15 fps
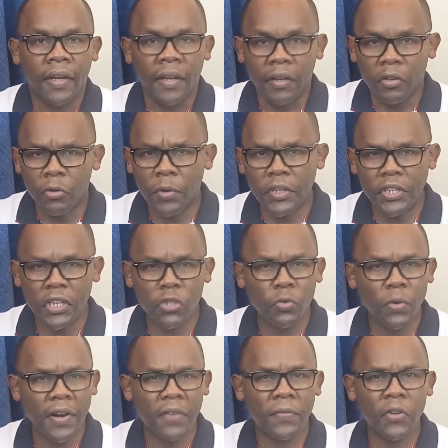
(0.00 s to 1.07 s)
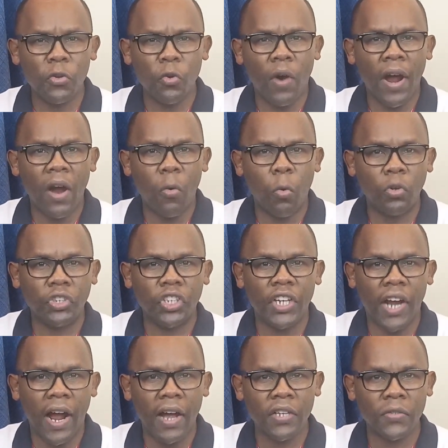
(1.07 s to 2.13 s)
Greetings wherever you are watching
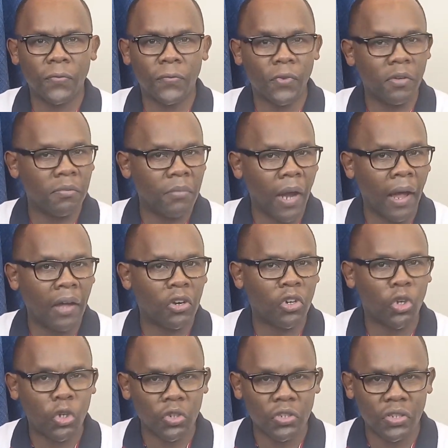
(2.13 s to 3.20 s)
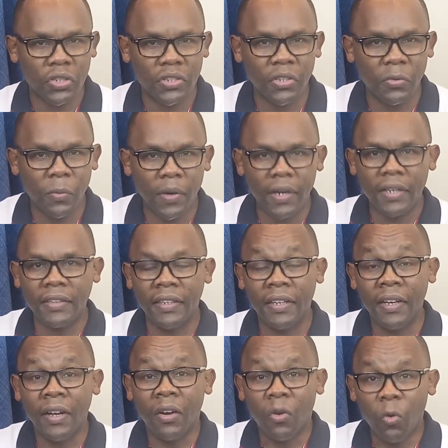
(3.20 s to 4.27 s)
us from across the world.
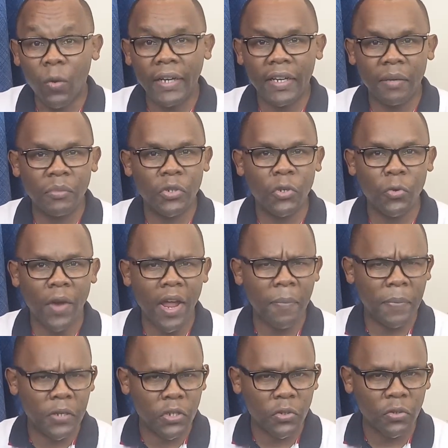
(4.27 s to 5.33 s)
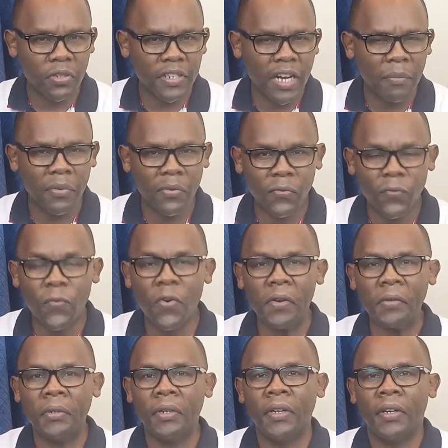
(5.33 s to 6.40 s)
Welcome to episode number
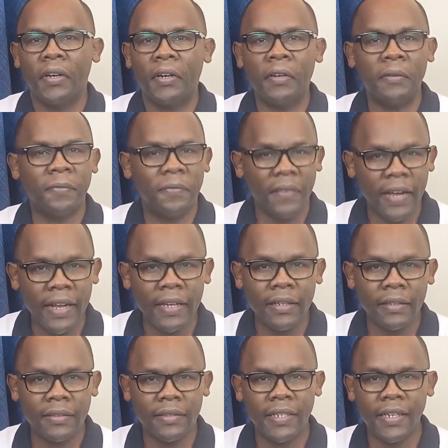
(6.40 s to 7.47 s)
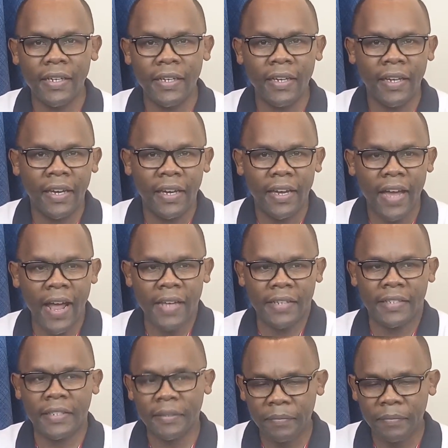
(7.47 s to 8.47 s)
4 of LTS.